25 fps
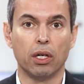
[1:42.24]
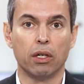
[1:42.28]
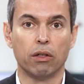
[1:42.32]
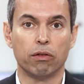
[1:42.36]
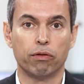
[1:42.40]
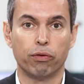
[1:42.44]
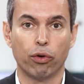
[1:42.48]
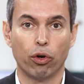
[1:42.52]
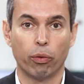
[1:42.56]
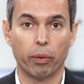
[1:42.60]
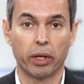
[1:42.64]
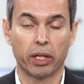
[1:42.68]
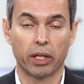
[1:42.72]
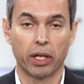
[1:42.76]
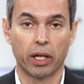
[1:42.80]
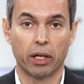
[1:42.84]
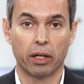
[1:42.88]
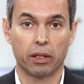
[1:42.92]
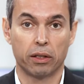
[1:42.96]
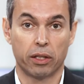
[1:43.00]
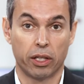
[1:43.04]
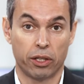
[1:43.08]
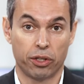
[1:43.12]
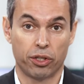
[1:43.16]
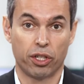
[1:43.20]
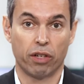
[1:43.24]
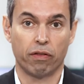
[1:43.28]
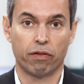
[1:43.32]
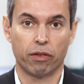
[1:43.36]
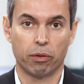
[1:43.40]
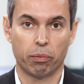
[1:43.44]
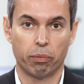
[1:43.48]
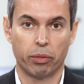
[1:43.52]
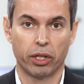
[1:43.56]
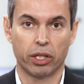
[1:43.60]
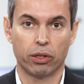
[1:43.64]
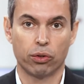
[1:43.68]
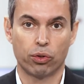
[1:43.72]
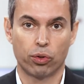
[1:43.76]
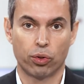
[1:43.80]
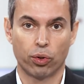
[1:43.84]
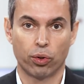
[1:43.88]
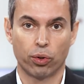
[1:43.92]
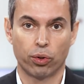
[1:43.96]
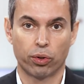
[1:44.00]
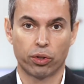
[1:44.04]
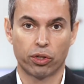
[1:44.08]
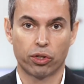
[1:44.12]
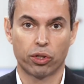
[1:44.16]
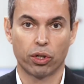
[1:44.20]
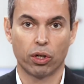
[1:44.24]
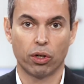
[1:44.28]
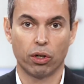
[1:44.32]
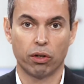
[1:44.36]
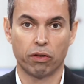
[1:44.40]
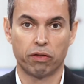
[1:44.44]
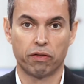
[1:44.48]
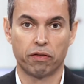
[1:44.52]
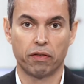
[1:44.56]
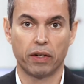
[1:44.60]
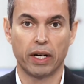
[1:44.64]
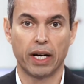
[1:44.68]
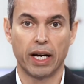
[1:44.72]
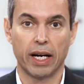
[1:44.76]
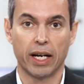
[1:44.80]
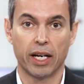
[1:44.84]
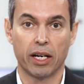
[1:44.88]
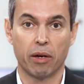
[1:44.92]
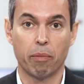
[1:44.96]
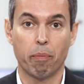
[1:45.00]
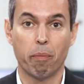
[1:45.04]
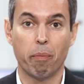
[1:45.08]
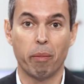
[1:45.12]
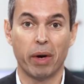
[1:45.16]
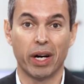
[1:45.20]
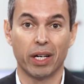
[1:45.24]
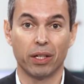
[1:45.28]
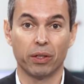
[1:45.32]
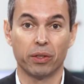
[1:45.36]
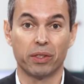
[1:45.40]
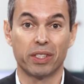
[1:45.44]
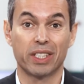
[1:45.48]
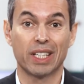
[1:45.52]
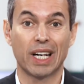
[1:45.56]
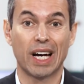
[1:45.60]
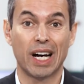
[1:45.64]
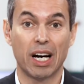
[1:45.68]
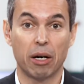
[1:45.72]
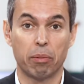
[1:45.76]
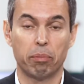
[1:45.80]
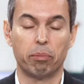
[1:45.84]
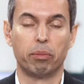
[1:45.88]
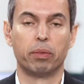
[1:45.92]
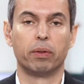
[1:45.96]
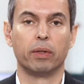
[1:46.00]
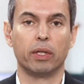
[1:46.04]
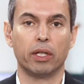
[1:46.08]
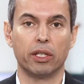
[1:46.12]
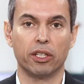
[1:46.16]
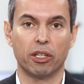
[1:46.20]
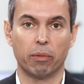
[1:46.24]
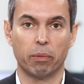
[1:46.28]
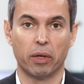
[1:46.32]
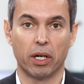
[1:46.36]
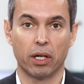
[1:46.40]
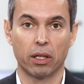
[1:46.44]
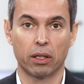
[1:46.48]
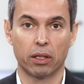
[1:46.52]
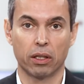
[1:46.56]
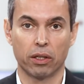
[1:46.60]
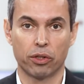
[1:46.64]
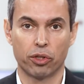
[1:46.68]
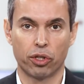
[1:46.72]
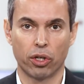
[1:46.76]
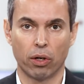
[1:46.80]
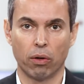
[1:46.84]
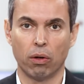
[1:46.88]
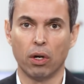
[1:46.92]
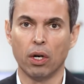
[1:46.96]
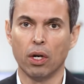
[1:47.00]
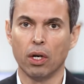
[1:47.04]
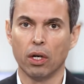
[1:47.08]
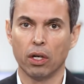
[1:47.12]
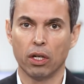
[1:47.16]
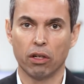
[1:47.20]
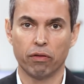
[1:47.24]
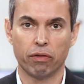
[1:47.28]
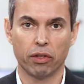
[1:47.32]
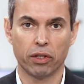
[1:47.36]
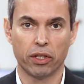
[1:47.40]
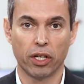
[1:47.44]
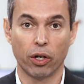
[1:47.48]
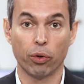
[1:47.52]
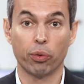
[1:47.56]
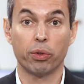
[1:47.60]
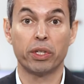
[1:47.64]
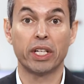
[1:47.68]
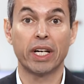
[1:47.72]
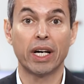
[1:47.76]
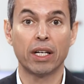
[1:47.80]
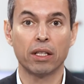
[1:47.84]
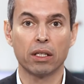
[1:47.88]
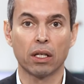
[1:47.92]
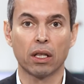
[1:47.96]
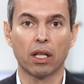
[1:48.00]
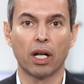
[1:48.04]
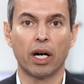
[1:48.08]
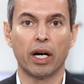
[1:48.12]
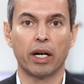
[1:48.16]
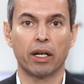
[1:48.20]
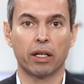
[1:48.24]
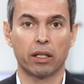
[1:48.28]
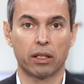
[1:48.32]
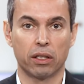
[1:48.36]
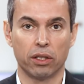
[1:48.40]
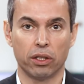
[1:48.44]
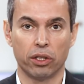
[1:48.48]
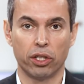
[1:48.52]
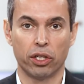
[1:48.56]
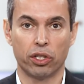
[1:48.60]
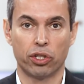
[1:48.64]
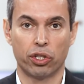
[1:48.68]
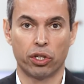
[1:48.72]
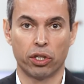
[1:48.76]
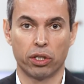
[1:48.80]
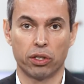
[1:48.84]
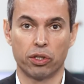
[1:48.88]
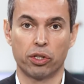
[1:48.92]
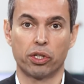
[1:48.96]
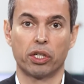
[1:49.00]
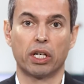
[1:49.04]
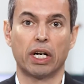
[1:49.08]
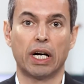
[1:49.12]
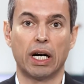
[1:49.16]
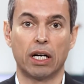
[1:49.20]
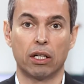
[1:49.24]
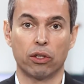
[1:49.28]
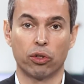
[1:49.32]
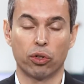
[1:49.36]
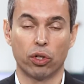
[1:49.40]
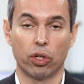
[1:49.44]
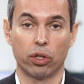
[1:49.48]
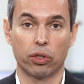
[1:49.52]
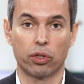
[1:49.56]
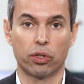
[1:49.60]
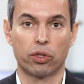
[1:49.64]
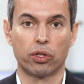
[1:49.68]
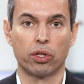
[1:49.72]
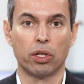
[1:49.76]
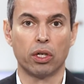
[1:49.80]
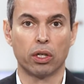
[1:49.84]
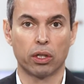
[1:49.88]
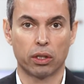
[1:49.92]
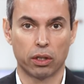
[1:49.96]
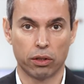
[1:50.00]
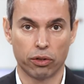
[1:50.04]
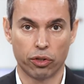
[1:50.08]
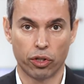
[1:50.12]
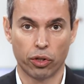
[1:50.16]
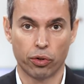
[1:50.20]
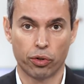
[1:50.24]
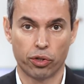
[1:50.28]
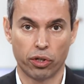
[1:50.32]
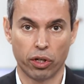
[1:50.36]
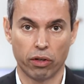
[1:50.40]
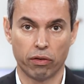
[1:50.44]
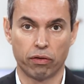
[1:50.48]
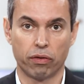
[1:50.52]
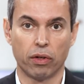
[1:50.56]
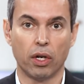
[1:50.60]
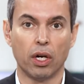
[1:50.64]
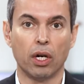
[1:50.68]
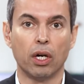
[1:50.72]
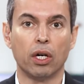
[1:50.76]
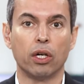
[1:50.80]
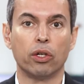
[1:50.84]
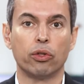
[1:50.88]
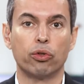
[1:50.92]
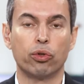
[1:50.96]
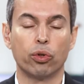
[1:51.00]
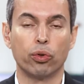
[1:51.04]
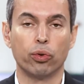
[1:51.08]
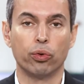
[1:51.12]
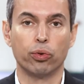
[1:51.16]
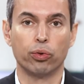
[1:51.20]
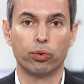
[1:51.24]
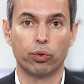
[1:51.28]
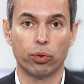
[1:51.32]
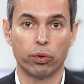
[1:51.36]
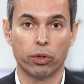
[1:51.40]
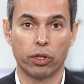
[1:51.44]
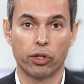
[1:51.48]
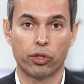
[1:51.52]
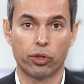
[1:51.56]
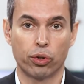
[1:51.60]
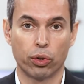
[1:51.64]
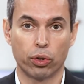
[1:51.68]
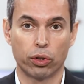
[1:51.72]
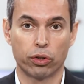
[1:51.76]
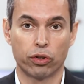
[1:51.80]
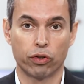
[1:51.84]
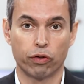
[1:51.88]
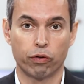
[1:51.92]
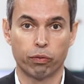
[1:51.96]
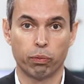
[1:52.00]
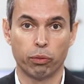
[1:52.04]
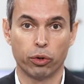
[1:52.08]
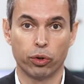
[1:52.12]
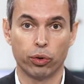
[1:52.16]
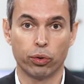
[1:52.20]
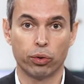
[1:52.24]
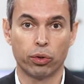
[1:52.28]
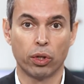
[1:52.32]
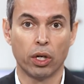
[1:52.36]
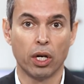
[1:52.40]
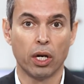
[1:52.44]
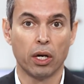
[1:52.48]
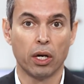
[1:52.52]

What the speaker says: forming there. There's even been talks of a melt up in the market. So even though the underlying conditions are not conducive to this sort of mood,